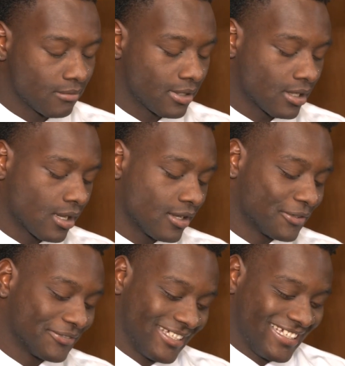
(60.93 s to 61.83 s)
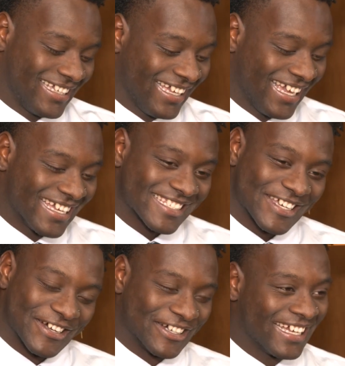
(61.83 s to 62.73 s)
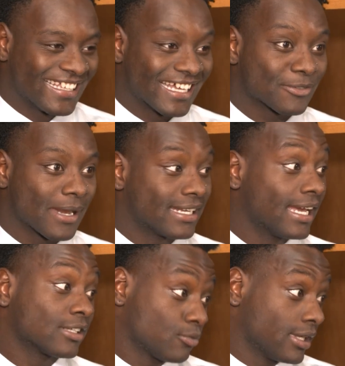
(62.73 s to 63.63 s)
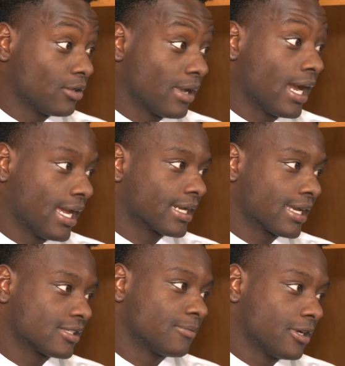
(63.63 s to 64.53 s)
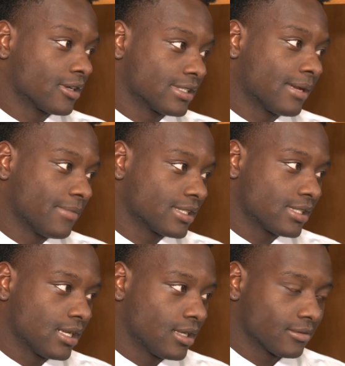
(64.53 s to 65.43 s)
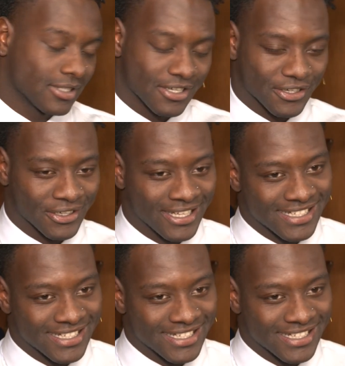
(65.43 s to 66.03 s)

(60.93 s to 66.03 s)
But so that's really why I catch the ball, because I messed it up, you know.